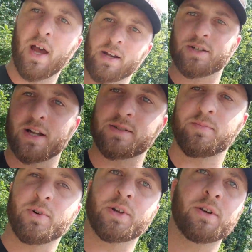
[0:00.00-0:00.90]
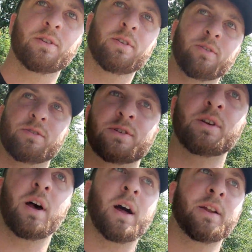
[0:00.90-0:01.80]
I actually got some pretty good news.
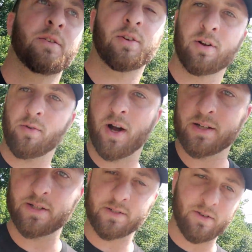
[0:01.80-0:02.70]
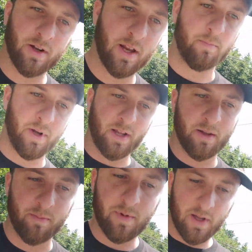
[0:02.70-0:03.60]
I know you're gonna watch this, so I got a buddy
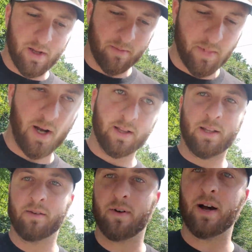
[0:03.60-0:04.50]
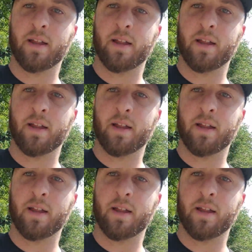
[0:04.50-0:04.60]
of mine, Levi,